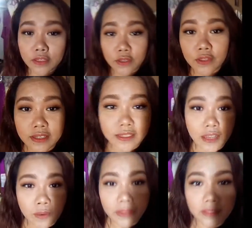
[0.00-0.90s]
So, this is
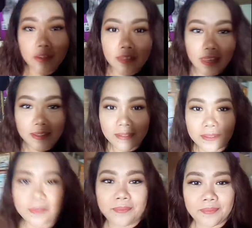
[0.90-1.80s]
how I look,
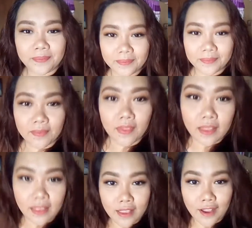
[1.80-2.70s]
guys.
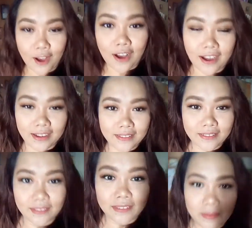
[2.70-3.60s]
Ah,
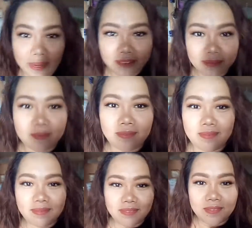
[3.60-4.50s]
diba?
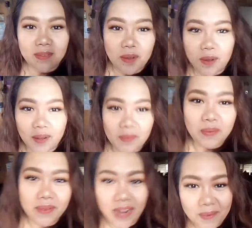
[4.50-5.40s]
Ah,
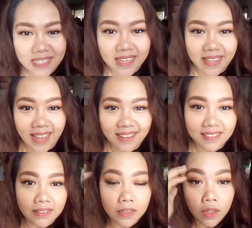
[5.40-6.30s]
may panama si
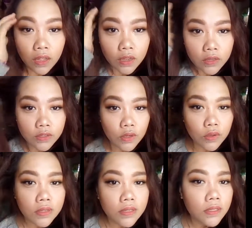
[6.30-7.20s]
ating. So,
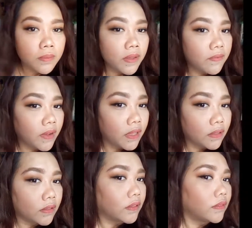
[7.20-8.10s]
this is my
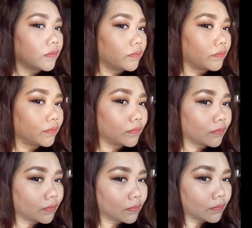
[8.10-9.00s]
final look.
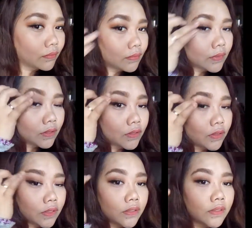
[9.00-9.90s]
As
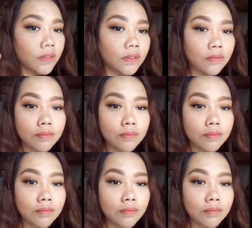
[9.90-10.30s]
you can see.